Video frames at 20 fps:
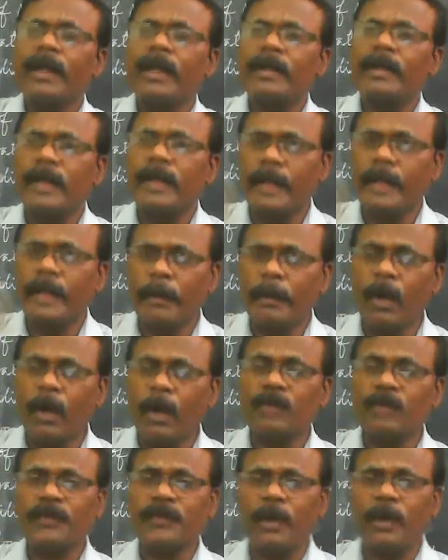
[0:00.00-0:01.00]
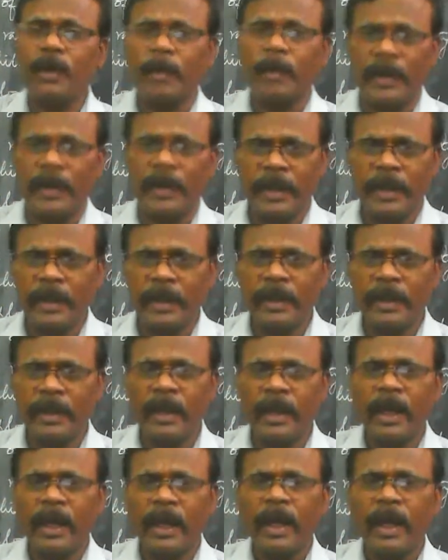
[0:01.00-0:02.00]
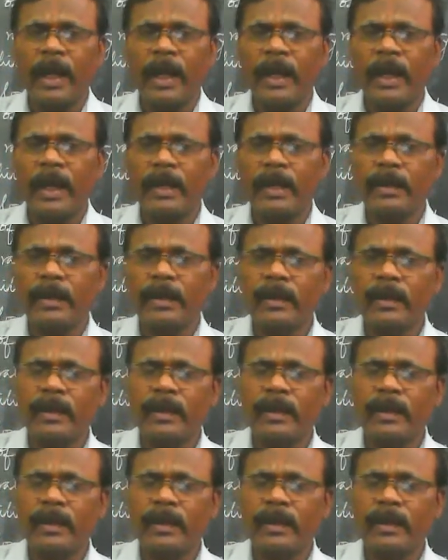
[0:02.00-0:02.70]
the demand for money and